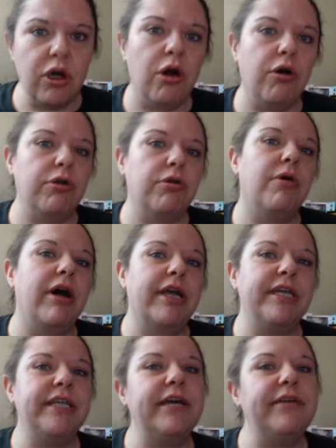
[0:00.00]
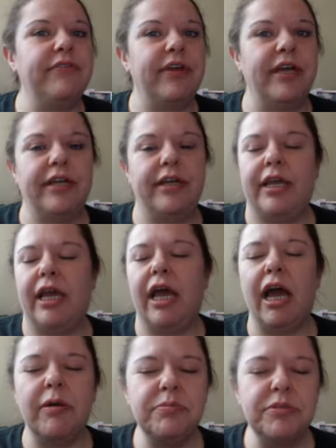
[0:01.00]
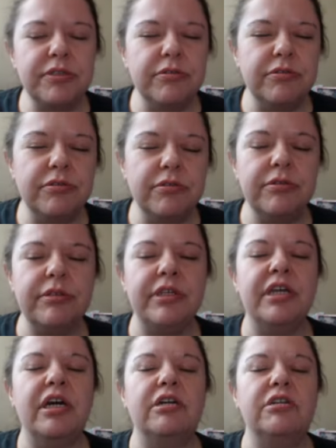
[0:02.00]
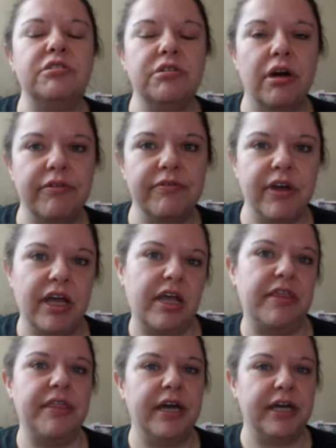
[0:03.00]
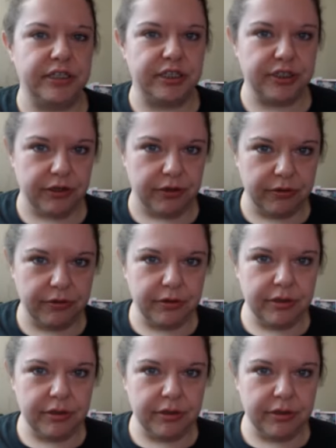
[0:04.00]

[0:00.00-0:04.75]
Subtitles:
Total Walking Dead fan. Absolutely love that show.